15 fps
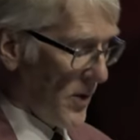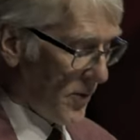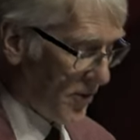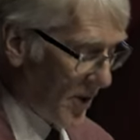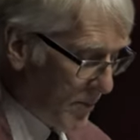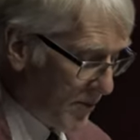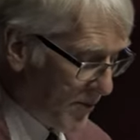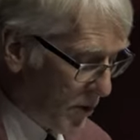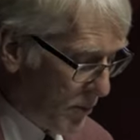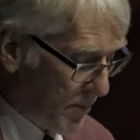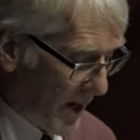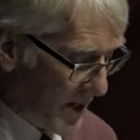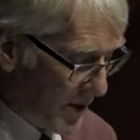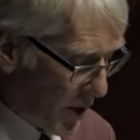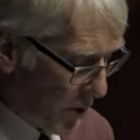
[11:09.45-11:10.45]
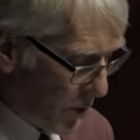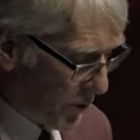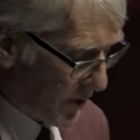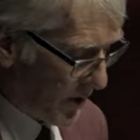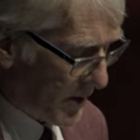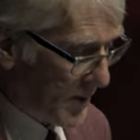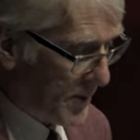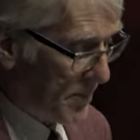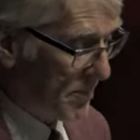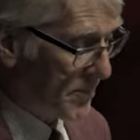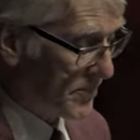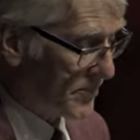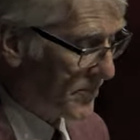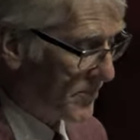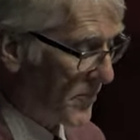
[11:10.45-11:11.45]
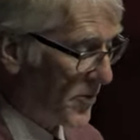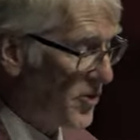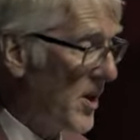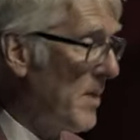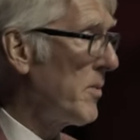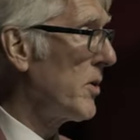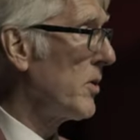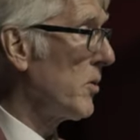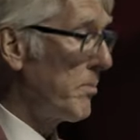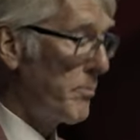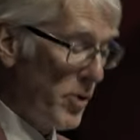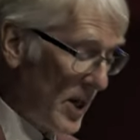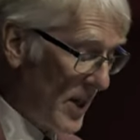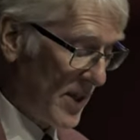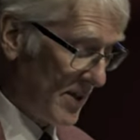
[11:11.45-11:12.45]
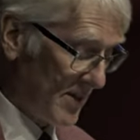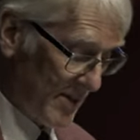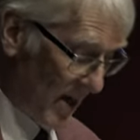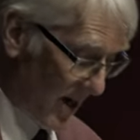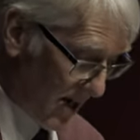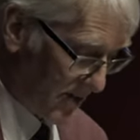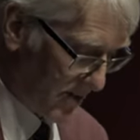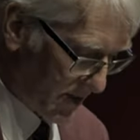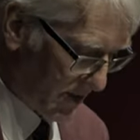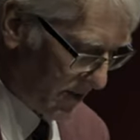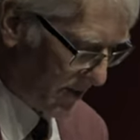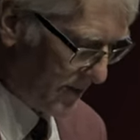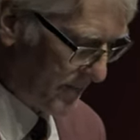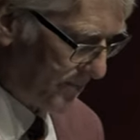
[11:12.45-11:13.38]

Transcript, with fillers: Some of you may know the seminal, brilliant article